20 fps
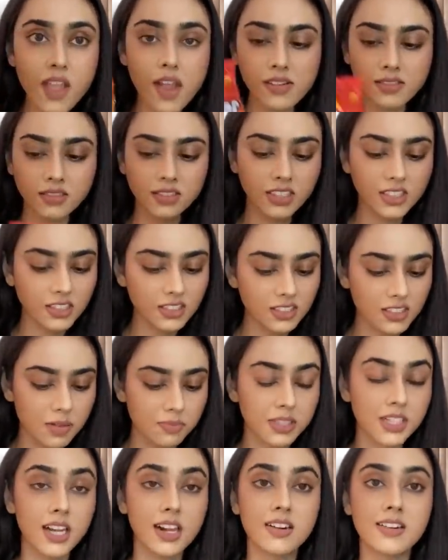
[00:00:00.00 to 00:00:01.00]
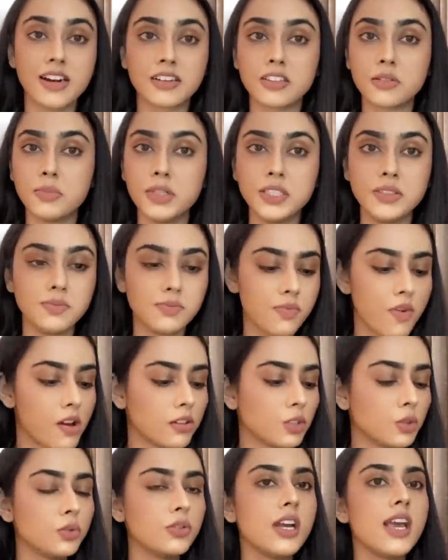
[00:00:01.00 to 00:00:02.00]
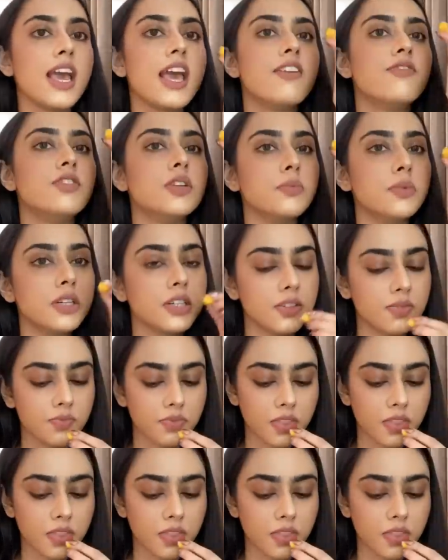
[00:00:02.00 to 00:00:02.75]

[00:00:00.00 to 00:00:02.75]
This is something I'll recommend to everybody.